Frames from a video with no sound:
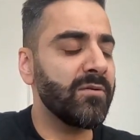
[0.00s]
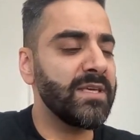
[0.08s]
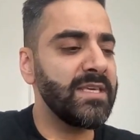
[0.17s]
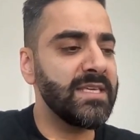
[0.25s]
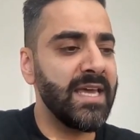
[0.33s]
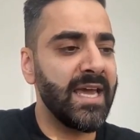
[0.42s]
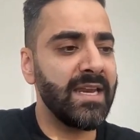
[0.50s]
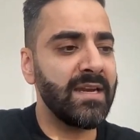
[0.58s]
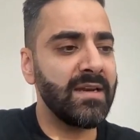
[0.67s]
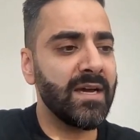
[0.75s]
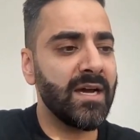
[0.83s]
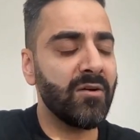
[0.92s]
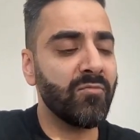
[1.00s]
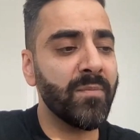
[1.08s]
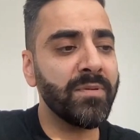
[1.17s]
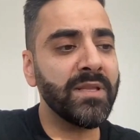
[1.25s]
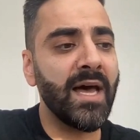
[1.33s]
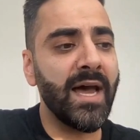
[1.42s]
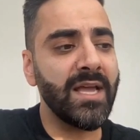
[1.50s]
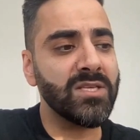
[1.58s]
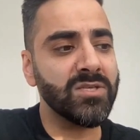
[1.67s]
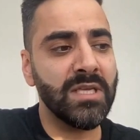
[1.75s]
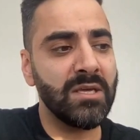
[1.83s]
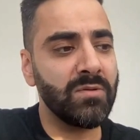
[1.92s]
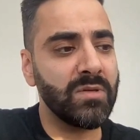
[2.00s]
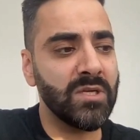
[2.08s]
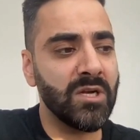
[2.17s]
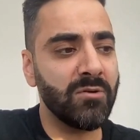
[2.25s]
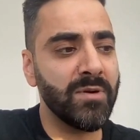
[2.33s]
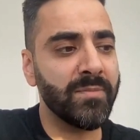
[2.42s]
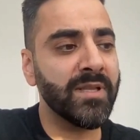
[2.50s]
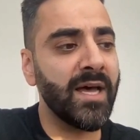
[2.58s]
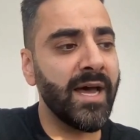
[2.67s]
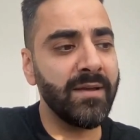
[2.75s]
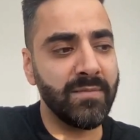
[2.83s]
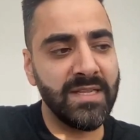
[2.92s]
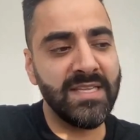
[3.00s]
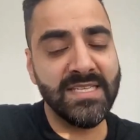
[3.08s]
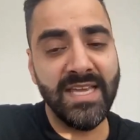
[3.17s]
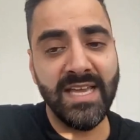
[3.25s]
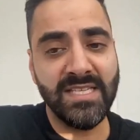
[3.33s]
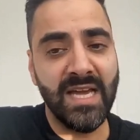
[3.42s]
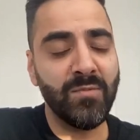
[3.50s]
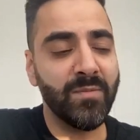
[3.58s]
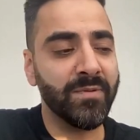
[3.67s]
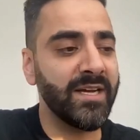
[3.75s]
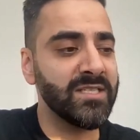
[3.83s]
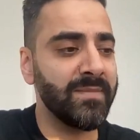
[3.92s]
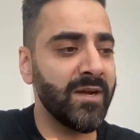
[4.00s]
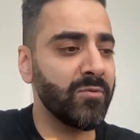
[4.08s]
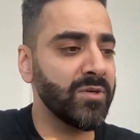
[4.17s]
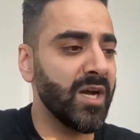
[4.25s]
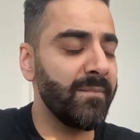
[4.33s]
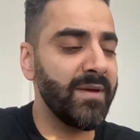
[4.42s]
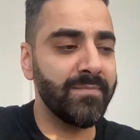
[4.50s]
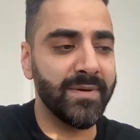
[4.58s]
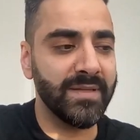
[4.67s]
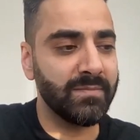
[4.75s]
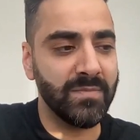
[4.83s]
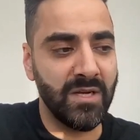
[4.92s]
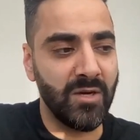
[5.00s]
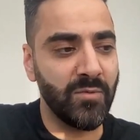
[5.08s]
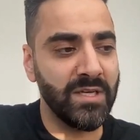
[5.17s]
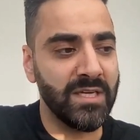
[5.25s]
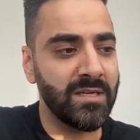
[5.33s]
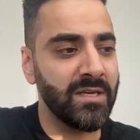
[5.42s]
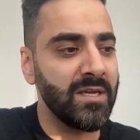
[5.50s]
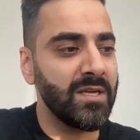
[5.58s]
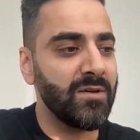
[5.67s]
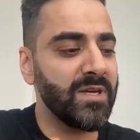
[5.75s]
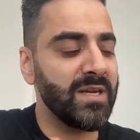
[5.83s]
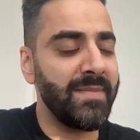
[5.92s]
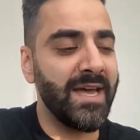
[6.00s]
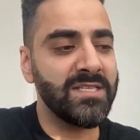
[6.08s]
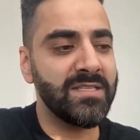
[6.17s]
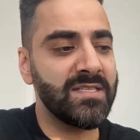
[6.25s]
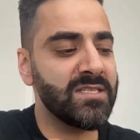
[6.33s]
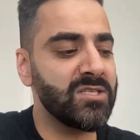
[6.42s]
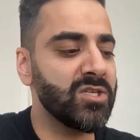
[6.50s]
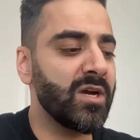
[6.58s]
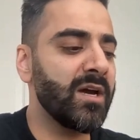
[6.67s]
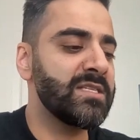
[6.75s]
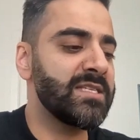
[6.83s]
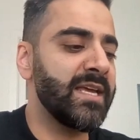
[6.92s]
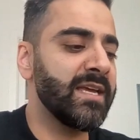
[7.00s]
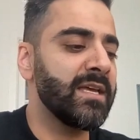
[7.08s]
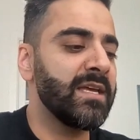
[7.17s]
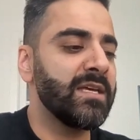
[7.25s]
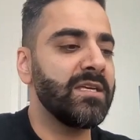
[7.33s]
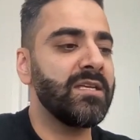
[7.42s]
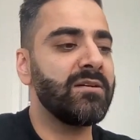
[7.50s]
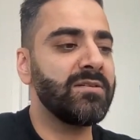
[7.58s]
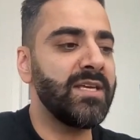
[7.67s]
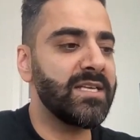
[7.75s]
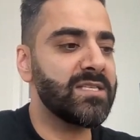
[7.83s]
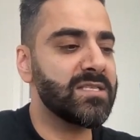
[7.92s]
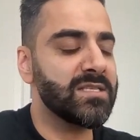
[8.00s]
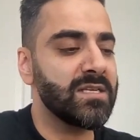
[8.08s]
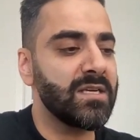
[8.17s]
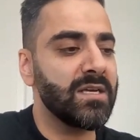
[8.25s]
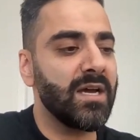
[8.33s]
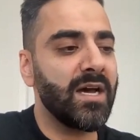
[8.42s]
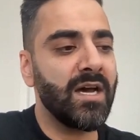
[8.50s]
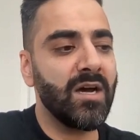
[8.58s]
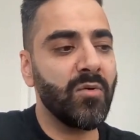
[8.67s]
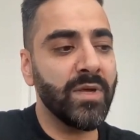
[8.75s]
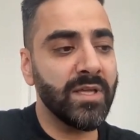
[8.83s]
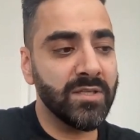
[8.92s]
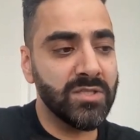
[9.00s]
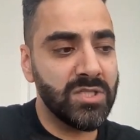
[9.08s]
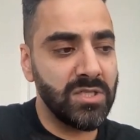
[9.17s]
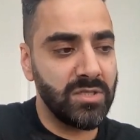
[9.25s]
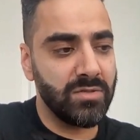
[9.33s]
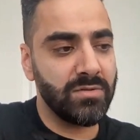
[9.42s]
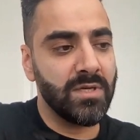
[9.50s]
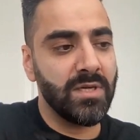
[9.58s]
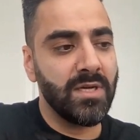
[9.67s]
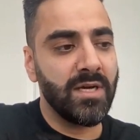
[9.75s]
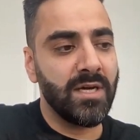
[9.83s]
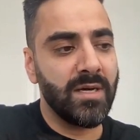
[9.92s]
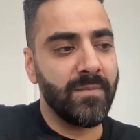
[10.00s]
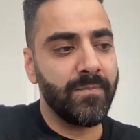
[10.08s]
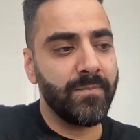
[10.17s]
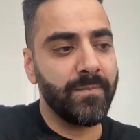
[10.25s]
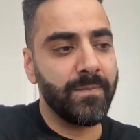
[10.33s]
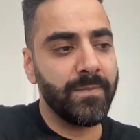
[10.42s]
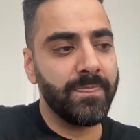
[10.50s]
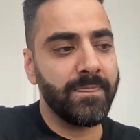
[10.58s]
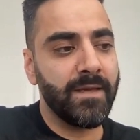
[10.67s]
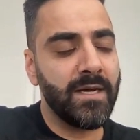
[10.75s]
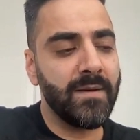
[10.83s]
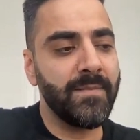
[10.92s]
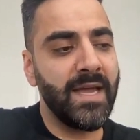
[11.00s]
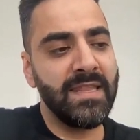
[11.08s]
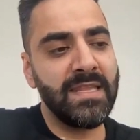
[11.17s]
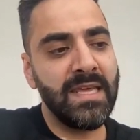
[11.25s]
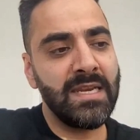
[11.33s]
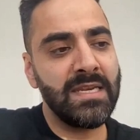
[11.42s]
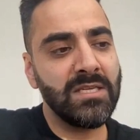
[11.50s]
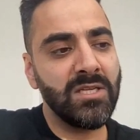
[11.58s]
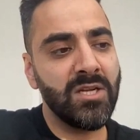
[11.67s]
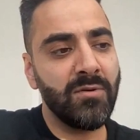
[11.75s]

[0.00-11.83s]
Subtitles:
he can reply. So he reply. In this case, I'm replying to my own comment, but we could imagine this is John saying, yes, will do. And then,